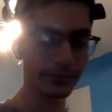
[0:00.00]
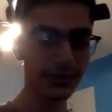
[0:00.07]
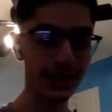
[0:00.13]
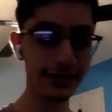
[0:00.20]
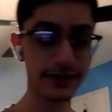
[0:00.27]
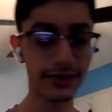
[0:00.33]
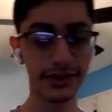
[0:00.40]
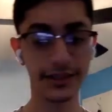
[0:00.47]

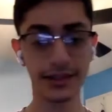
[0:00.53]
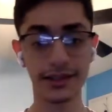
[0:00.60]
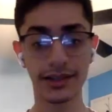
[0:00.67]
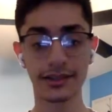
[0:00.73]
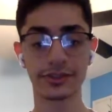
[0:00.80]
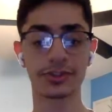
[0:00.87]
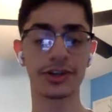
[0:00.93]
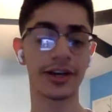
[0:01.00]
testing
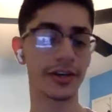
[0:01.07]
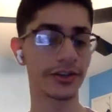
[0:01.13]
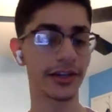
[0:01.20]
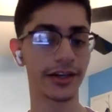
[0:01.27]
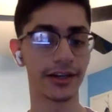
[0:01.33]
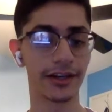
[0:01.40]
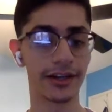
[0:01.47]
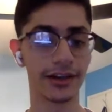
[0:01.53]
and trial and
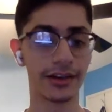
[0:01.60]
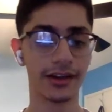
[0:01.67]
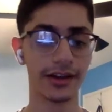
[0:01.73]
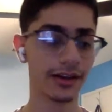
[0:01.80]
error